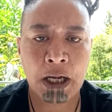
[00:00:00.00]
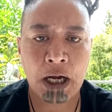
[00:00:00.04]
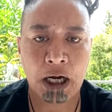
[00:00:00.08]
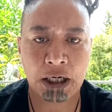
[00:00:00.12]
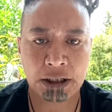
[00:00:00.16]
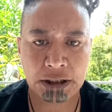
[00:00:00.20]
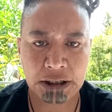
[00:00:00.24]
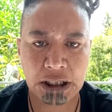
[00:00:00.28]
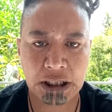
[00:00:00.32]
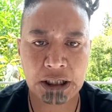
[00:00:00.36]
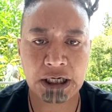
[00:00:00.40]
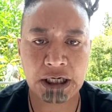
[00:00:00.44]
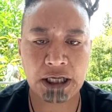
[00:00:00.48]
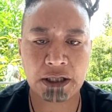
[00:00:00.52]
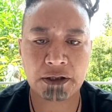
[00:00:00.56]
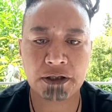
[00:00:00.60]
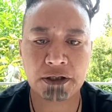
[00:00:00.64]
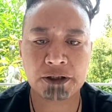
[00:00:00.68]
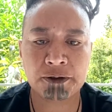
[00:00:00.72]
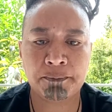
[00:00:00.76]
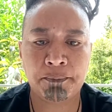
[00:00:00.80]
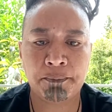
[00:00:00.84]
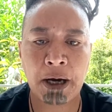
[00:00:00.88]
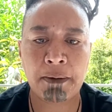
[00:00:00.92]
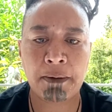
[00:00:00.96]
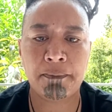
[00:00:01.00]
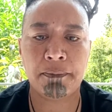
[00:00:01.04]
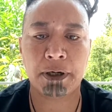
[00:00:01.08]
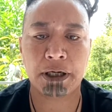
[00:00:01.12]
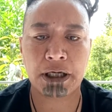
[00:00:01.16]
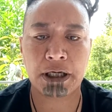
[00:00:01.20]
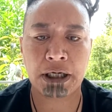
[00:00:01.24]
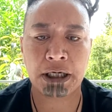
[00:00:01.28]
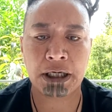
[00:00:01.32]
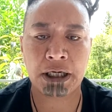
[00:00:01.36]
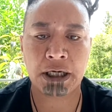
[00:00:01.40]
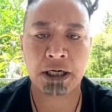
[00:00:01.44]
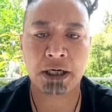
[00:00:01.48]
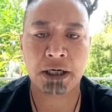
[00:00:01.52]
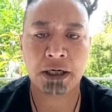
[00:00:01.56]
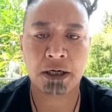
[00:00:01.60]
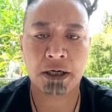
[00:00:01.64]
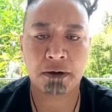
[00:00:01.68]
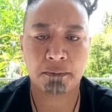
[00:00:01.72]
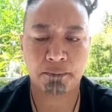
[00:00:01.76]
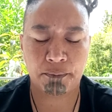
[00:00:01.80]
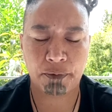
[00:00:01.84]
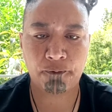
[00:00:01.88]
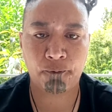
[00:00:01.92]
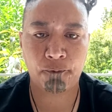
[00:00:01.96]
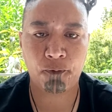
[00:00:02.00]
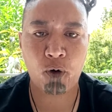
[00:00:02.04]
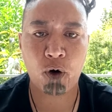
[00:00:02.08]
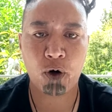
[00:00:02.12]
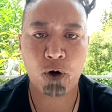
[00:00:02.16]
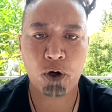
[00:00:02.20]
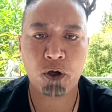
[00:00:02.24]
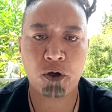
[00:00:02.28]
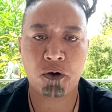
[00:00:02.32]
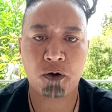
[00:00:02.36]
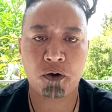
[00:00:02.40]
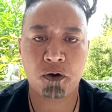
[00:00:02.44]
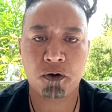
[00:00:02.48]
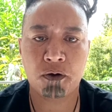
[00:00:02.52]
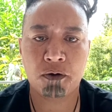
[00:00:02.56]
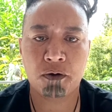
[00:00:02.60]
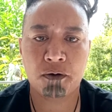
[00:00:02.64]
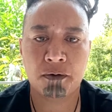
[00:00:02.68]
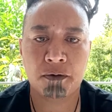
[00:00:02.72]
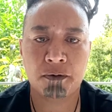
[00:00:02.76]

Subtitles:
I declare this publicly before you.